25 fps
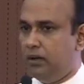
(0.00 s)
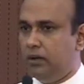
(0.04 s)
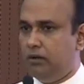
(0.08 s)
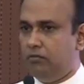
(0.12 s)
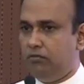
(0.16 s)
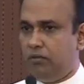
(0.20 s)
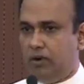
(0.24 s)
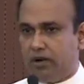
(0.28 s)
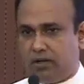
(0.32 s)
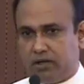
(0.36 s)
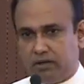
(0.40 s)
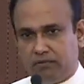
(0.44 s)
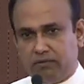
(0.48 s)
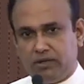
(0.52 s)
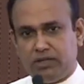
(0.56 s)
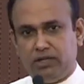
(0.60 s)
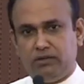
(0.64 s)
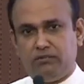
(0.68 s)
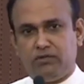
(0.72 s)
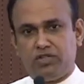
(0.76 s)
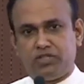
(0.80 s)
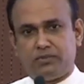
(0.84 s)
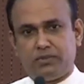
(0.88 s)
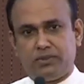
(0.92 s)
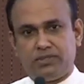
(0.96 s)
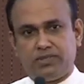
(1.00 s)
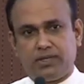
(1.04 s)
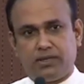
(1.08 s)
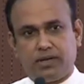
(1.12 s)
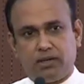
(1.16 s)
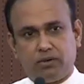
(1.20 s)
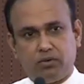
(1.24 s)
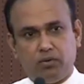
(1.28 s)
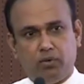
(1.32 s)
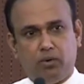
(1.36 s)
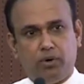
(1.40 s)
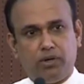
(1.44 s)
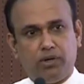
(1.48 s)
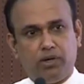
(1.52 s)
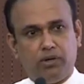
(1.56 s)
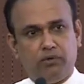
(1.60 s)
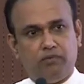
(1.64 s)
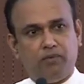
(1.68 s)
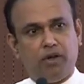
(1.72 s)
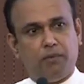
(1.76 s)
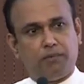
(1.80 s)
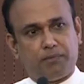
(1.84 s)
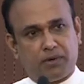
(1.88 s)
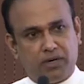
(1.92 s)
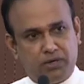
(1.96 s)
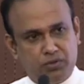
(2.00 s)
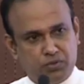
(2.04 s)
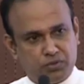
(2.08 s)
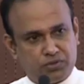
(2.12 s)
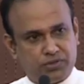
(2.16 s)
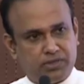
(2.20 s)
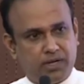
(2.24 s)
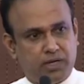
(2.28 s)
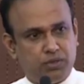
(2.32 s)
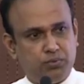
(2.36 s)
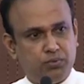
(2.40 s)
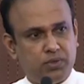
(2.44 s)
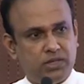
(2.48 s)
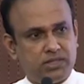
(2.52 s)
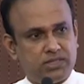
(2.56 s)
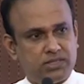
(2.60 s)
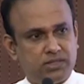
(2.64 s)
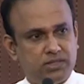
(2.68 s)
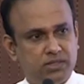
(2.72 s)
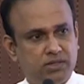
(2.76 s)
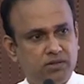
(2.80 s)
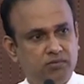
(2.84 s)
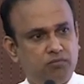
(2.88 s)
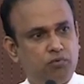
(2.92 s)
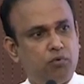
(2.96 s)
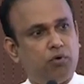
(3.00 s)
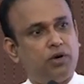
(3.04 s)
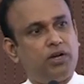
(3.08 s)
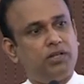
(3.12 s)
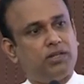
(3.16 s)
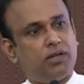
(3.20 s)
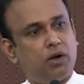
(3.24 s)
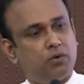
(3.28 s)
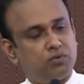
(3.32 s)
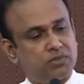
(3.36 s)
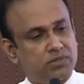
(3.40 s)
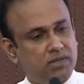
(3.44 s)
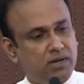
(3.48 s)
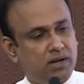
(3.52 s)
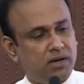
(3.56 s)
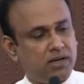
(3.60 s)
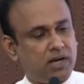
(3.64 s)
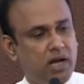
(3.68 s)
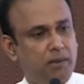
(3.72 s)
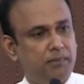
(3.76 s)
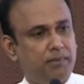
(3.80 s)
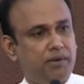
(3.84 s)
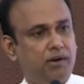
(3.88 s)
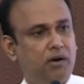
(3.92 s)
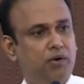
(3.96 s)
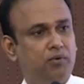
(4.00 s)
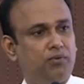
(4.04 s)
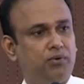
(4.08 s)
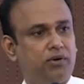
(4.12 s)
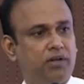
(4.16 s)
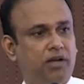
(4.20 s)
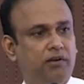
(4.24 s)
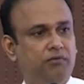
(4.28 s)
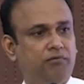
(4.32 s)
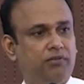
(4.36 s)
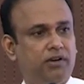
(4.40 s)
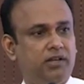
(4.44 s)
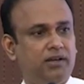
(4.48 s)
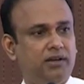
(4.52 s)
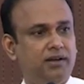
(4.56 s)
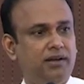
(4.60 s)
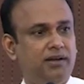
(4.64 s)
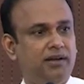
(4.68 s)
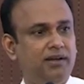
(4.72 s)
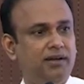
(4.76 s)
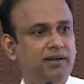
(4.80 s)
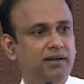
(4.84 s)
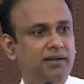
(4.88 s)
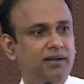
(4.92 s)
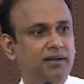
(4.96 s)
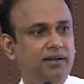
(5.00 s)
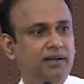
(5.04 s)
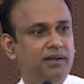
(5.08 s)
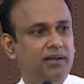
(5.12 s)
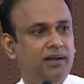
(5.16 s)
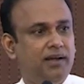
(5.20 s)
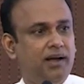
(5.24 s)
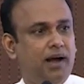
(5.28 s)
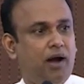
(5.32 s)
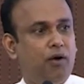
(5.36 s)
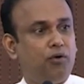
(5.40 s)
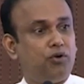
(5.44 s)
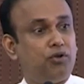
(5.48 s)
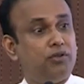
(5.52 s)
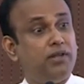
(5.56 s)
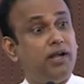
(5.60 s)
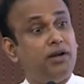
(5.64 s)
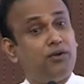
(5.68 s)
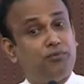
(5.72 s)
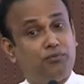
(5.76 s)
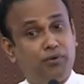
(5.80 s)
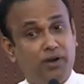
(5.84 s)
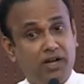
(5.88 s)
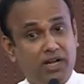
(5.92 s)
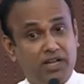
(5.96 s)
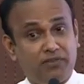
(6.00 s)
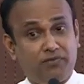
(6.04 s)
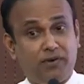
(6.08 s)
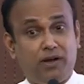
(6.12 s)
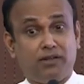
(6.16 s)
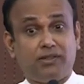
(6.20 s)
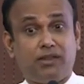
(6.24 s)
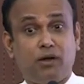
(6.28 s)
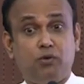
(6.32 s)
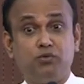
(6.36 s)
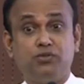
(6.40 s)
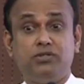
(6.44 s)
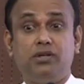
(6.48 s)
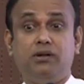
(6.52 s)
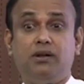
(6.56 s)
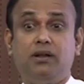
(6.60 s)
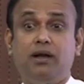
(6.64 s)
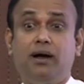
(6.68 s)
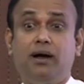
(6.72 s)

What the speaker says: Whatever the investment that has gone in, we have produced graduates, 40,000 are coming out every year. Out of that, 25,000